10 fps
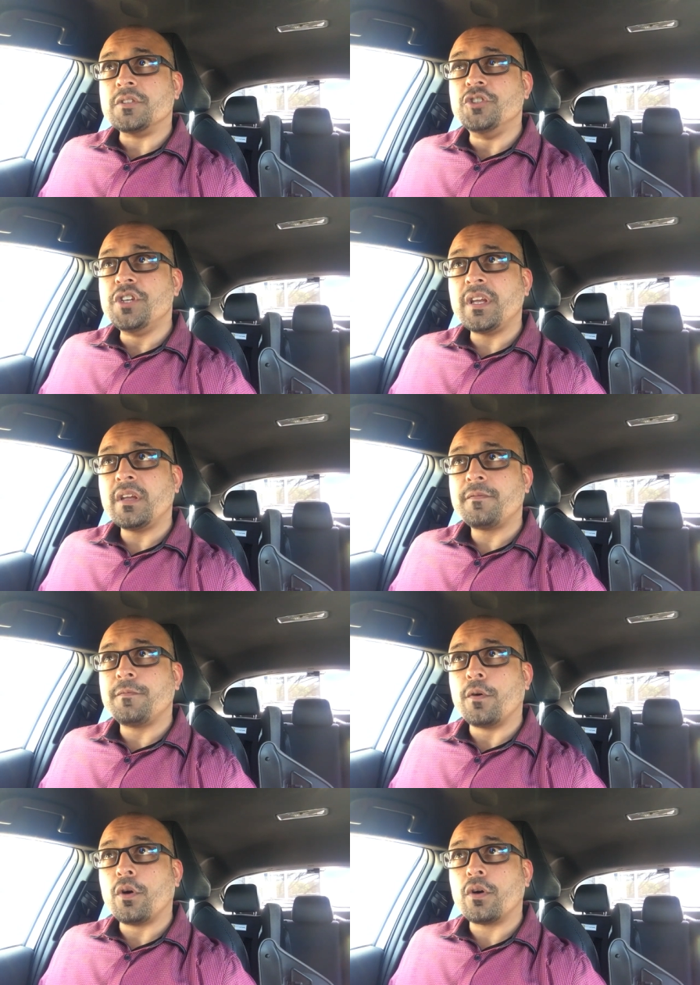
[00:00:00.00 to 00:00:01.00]
G
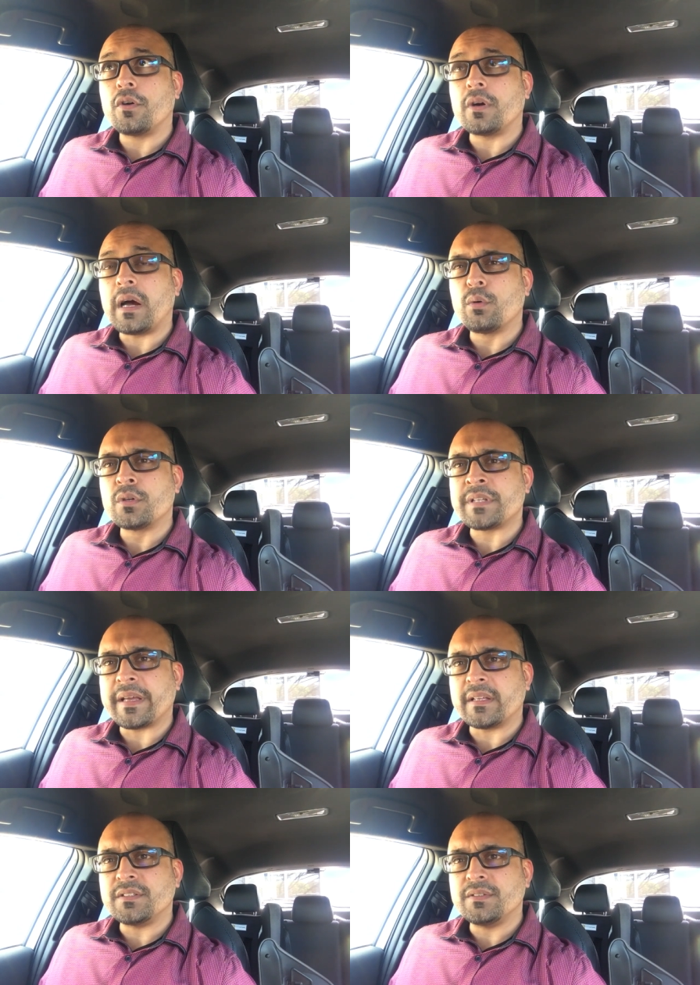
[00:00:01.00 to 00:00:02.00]
for, I want to
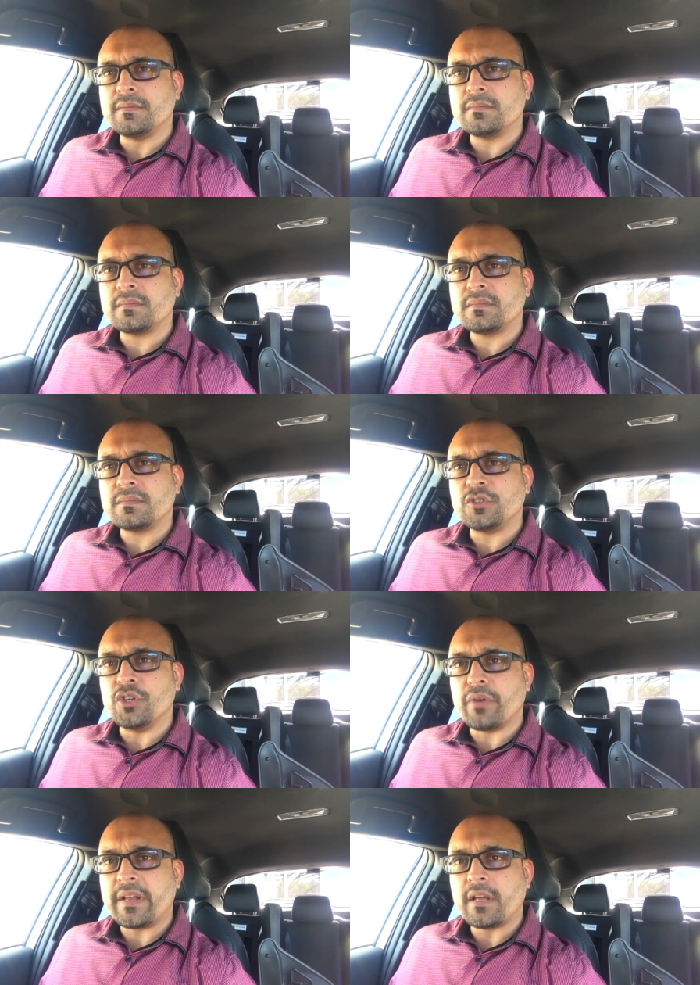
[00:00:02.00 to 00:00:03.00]
say,
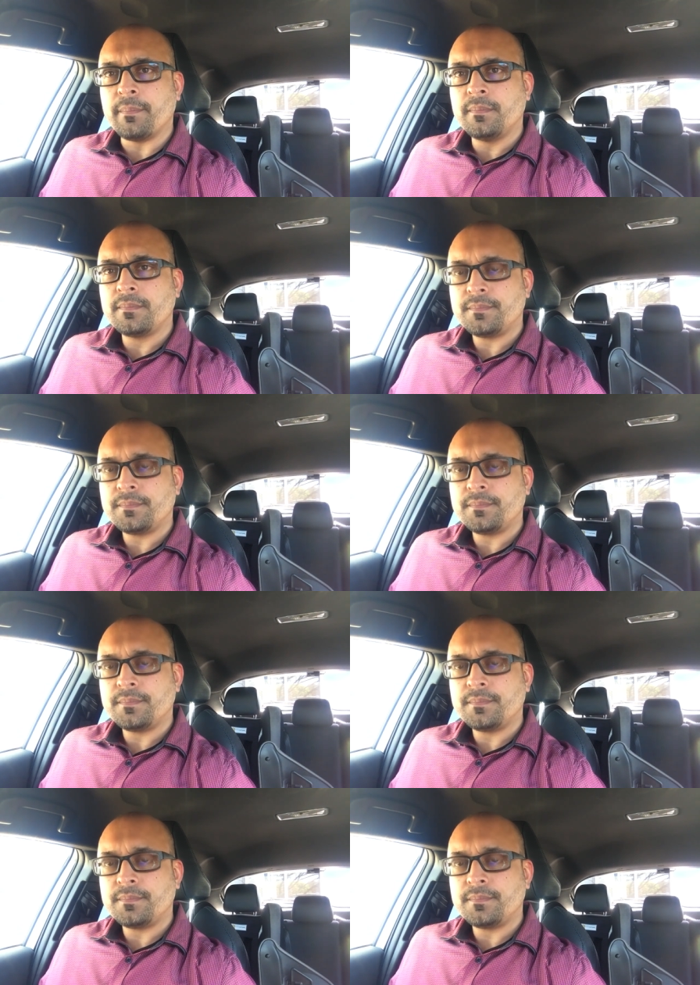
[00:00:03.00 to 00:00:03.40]
geranium.